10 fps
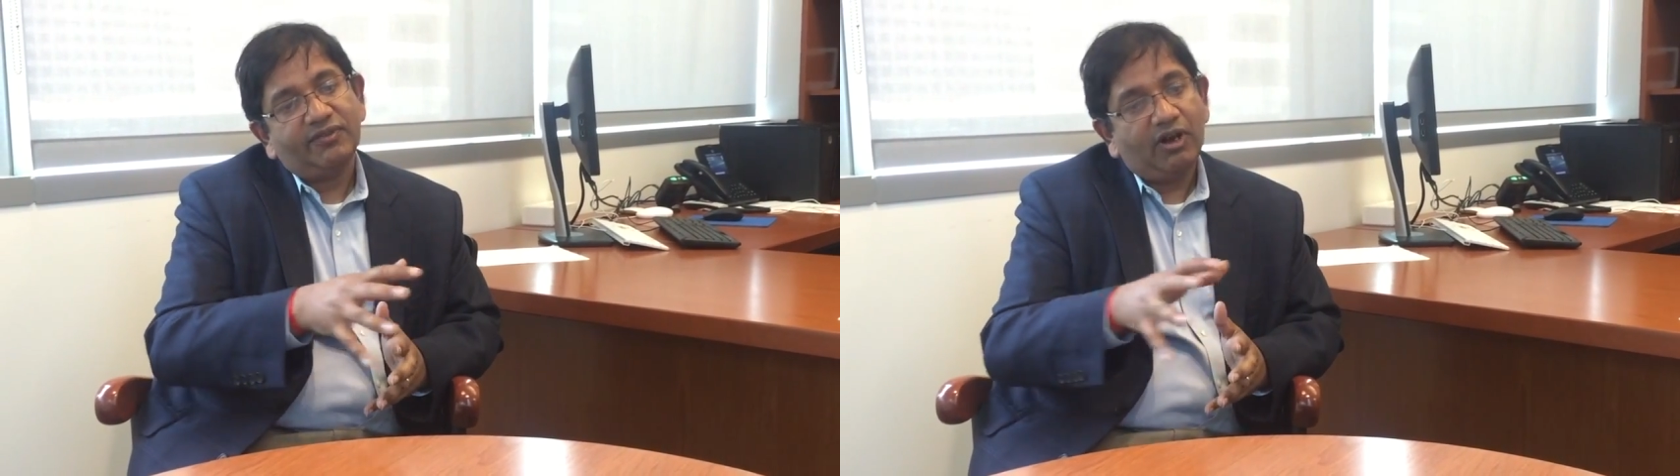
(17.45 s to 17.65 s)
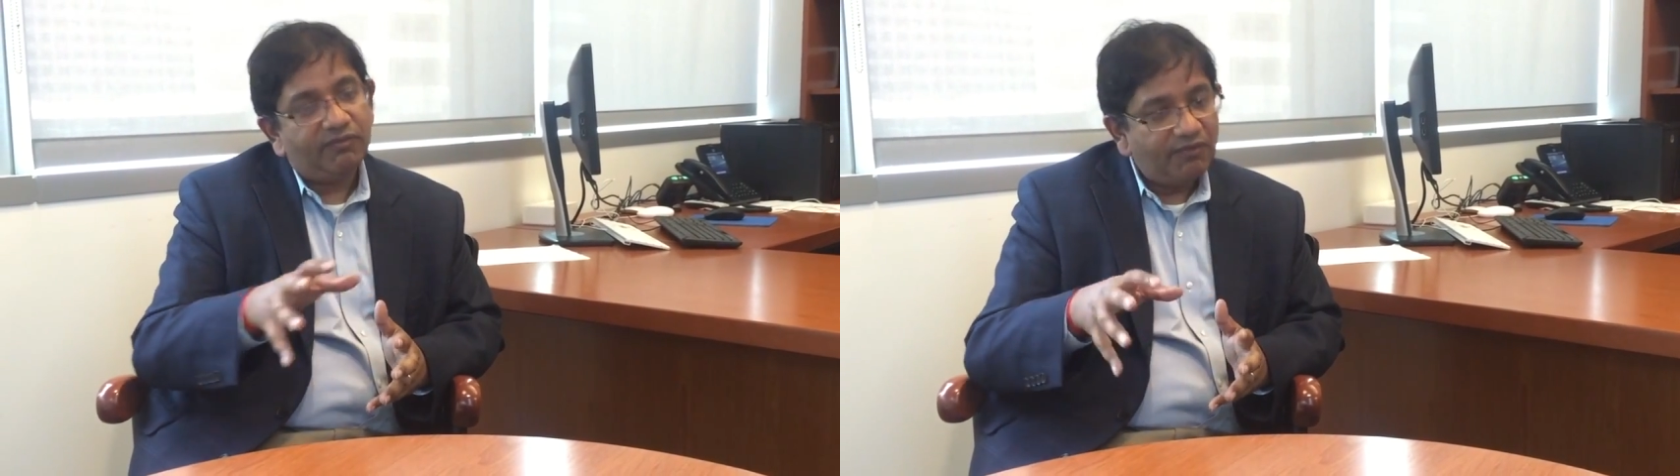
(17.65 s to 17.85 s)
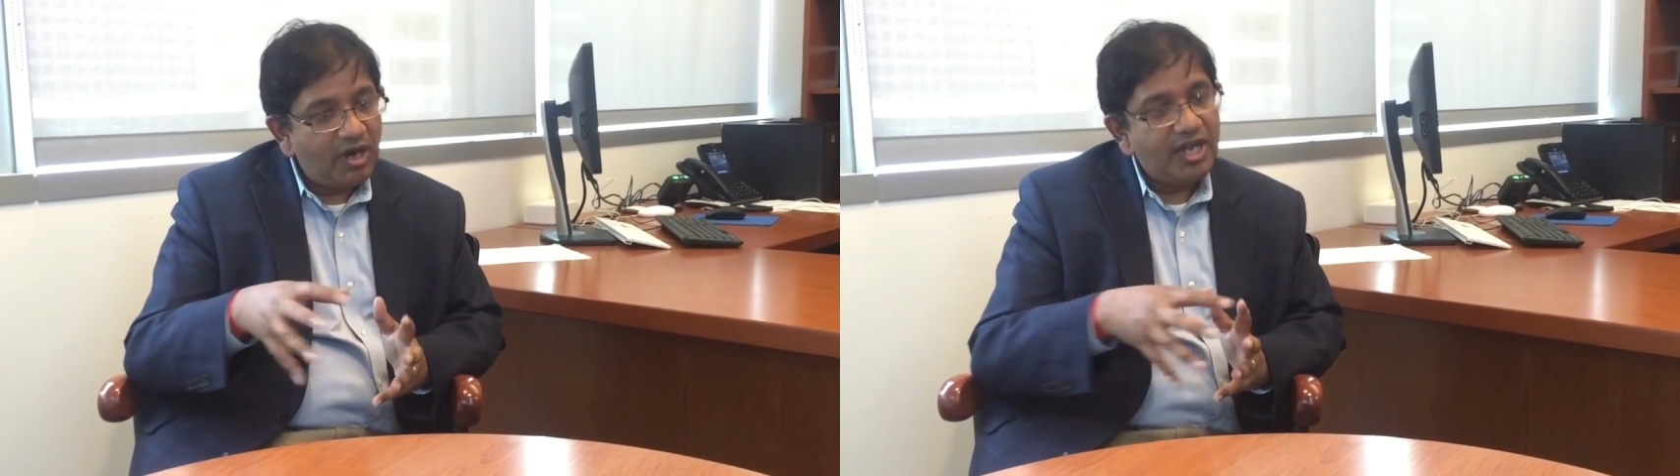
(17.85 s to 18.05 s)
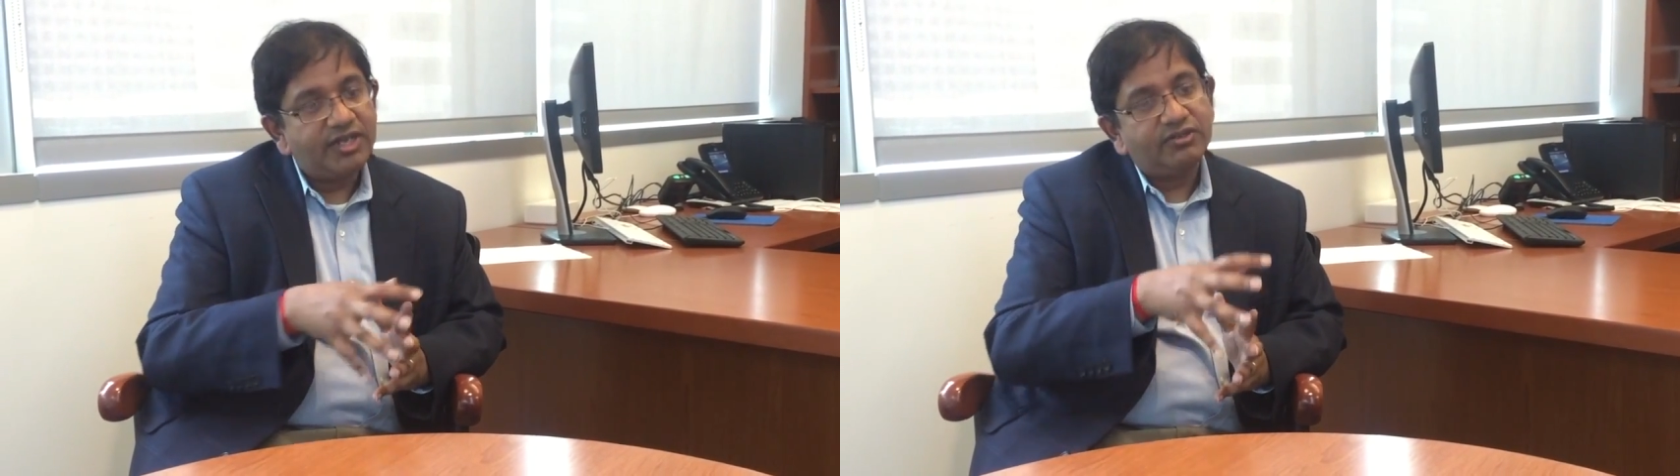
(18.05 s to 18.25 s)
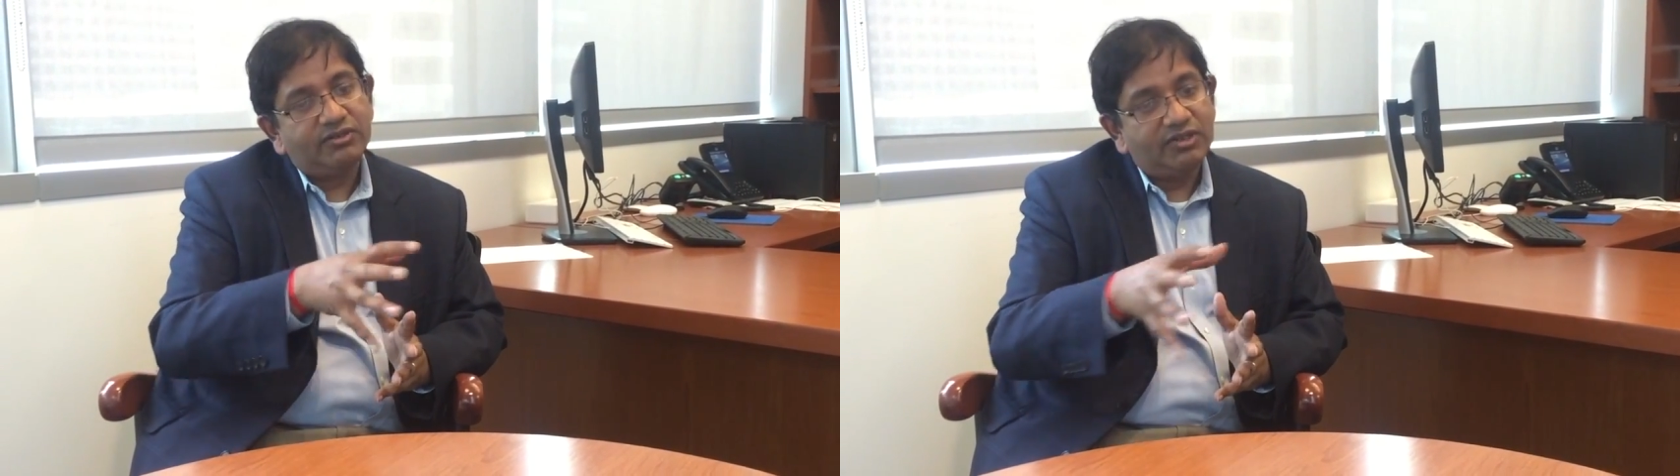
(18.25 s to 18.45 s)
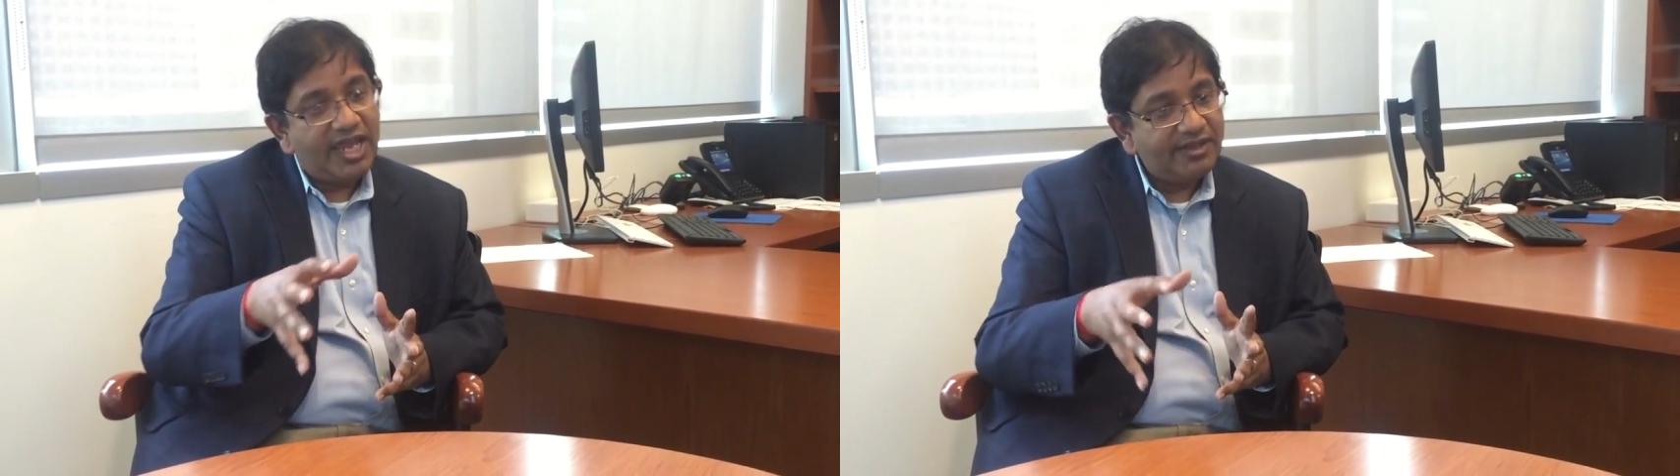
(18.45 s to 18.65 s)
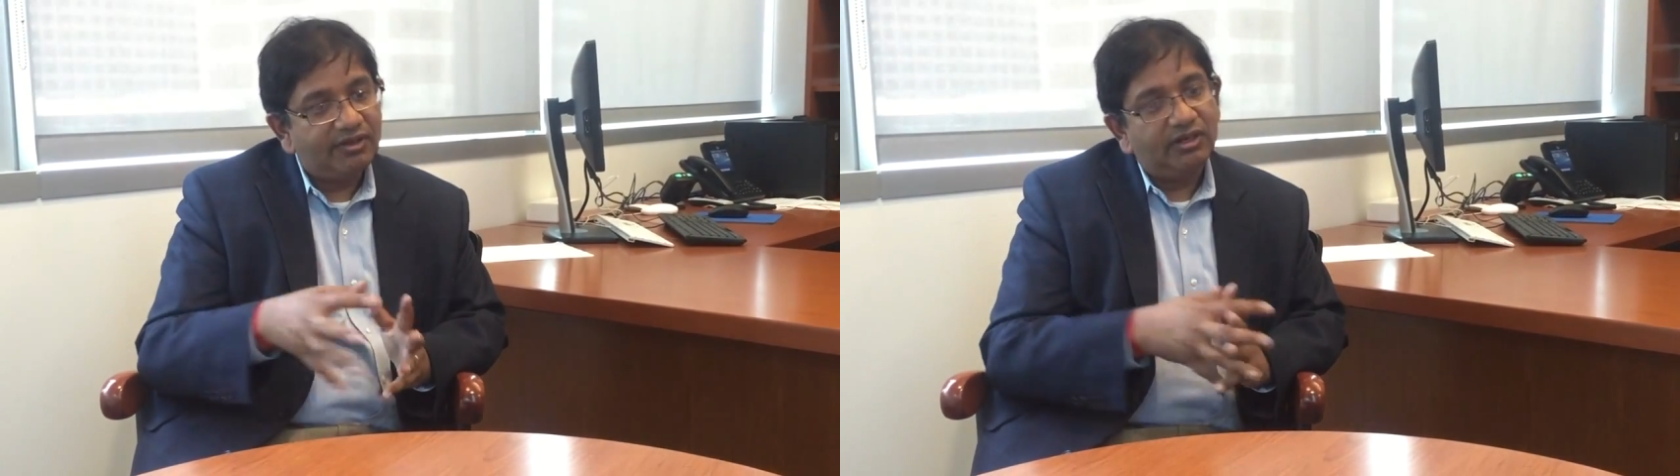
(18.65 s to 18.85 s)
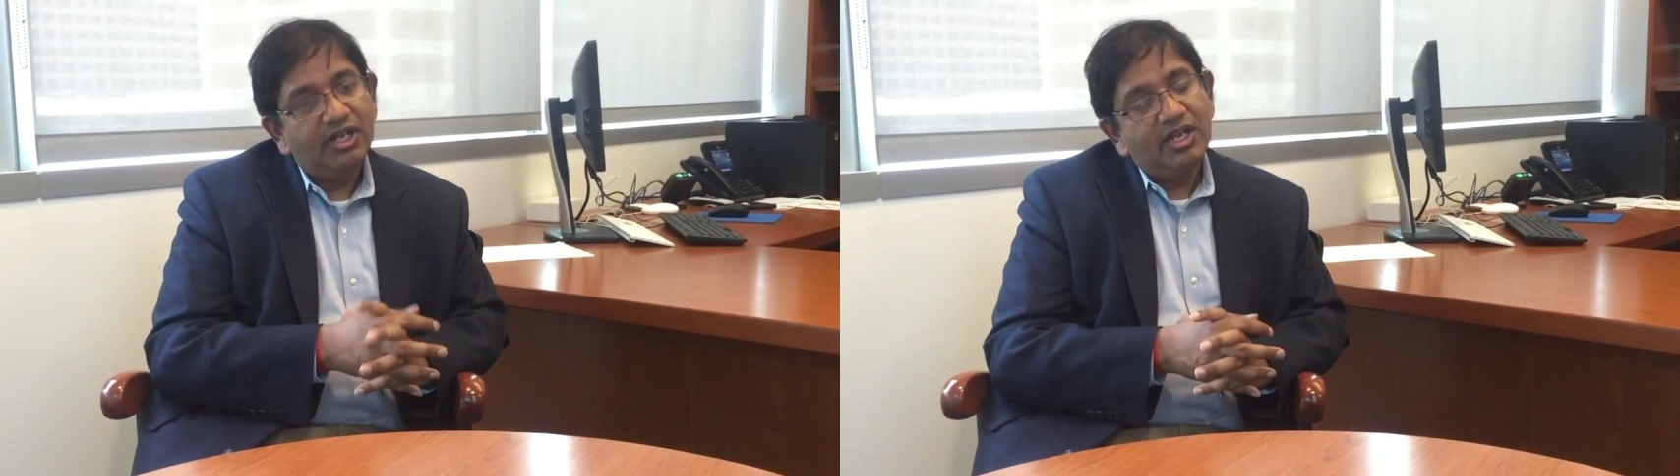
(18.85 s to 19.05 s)
are funding
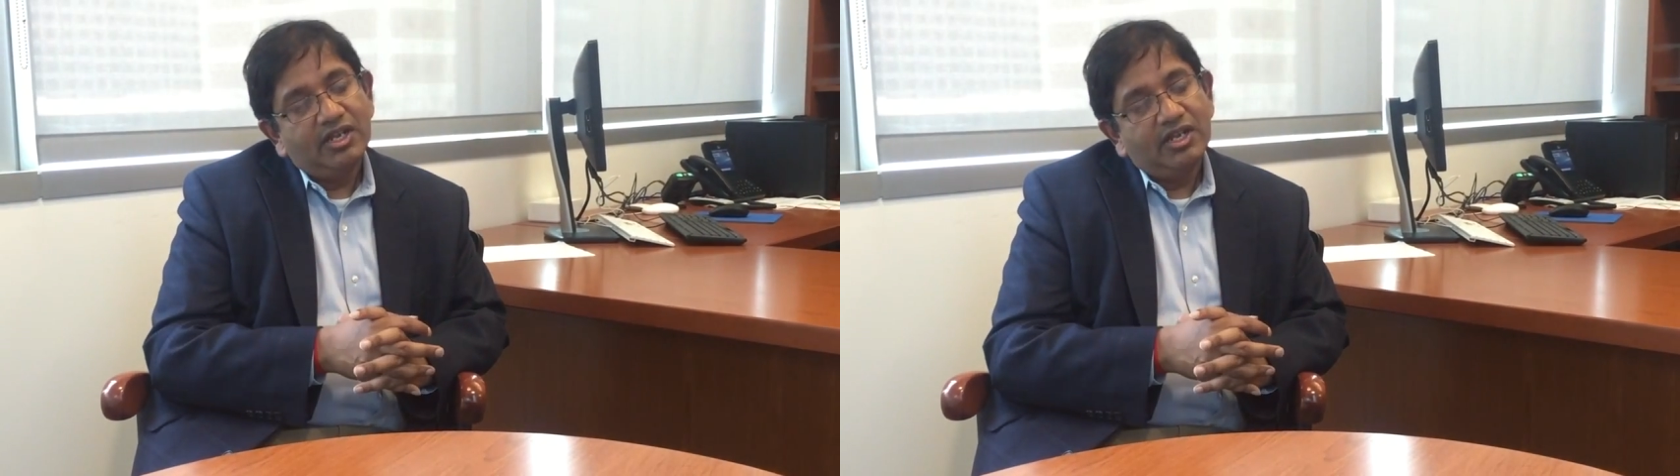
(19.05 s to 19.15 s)
together